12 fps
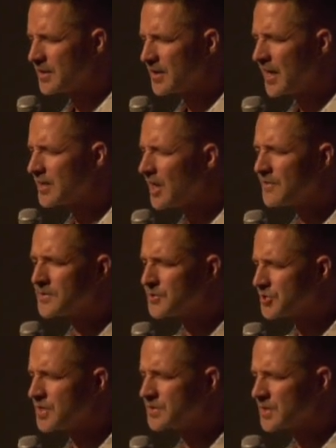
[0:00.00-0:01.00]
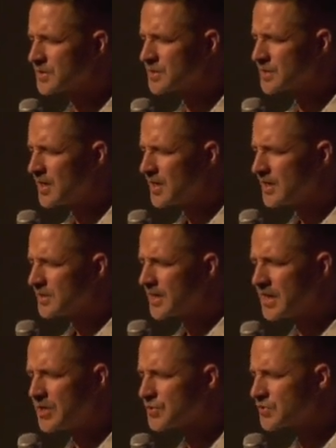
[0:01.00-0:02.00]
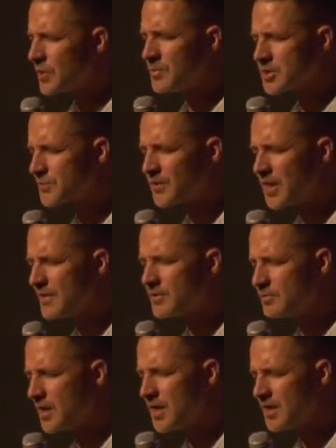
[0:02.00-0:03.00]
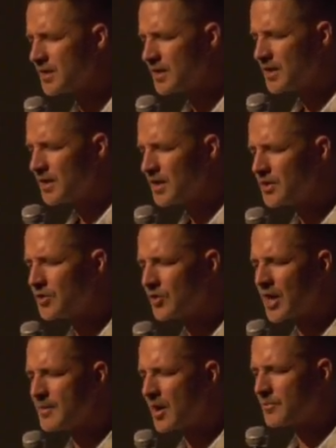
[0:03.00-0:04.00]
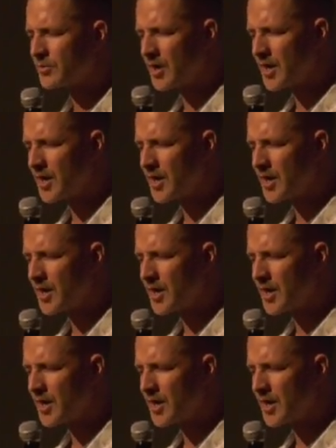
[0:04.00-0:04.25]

I love you, Jesus. Thank you so much for loving me. In your name I pray.